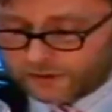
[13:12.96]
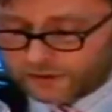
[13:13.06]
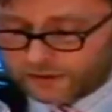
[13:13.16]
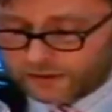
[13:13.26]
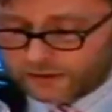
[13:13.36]

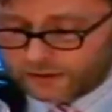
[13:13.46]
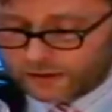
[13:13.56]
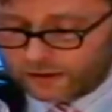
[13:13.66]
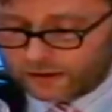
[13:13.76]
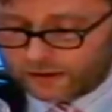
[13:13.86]
Three
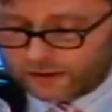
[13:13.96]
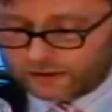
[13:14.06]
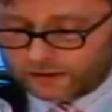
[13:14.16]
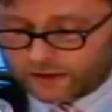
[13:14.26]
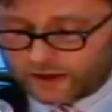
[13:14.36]
clear
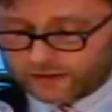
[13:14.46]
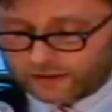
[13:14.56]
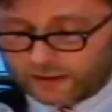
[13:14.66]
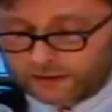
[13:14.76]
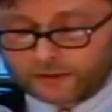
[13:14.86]

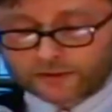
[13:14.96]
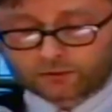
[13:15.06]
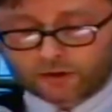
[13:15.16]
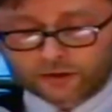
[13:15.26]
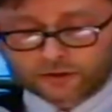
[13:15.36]
examples are
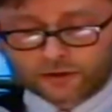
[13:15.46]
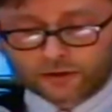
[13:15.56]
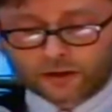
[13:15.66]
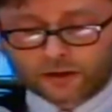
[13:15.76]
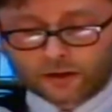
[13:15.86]

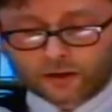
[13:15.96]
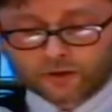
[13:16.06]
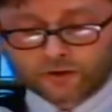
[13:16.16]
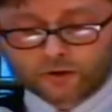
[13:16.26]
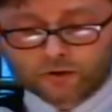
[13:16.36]
Polanco,
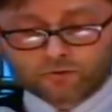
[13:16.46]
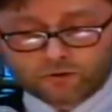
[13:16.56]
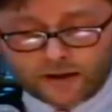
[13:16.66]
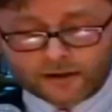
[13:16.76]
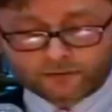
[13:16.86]

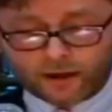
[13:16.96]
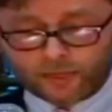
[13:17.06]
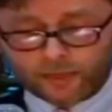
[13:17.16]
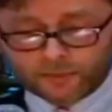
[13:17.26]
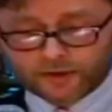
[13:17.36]
who
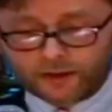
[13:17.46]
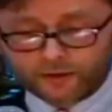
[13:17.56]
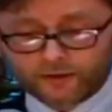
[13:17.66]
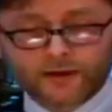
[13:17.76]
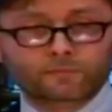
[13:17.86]

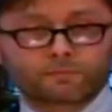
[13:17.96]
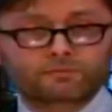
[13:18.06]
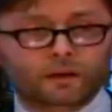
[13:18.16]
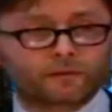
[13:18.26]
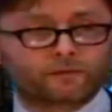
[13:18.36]
spent the
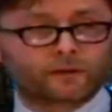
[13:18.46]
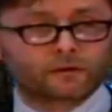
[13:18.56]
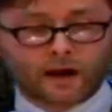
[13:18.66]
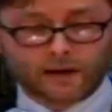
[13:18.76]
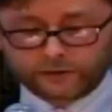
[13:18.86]
last
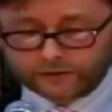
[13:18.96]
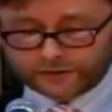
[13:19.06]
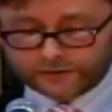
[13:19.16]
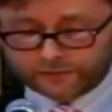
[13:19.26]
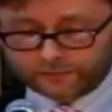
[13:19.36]
years of his
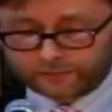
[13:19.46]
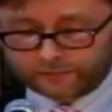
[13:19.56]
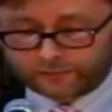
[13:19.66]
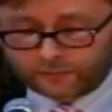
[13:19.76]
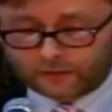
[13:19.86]
life
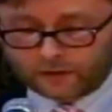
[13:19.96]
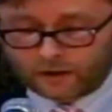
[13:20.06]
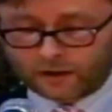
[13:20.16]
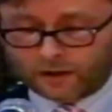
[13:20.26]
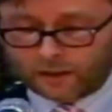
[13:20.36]
composing the
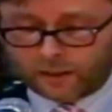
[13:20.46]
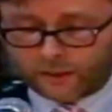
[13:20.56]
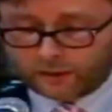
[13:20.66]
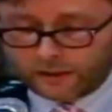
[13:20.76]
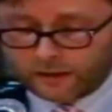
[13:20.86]

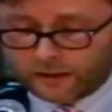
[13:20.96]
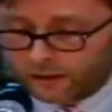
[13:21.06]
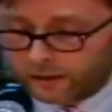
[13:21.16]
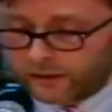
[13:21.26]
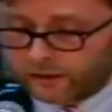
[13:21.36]
first
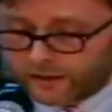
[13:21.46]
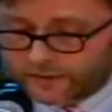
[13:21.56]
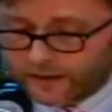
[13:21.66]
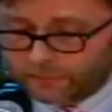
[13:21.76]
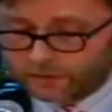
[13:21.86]
multi-volume
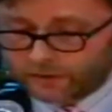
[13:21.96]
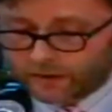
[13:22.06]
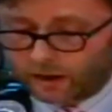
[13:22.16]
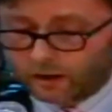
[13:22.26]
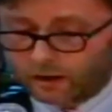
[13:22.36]

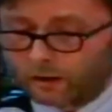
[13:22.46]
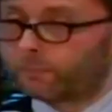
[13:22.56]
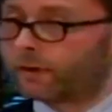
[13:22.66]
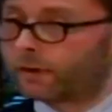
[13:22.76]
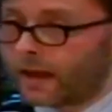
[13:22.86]
chronicle of the
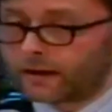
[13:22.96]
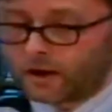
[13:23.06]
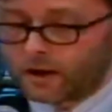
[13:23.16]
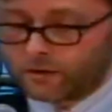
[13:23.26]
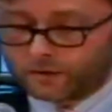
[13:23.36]
Society of
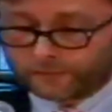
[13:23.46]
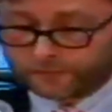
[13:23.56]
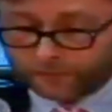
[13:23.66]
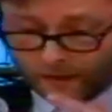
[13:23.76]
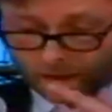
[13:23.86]
Jesus;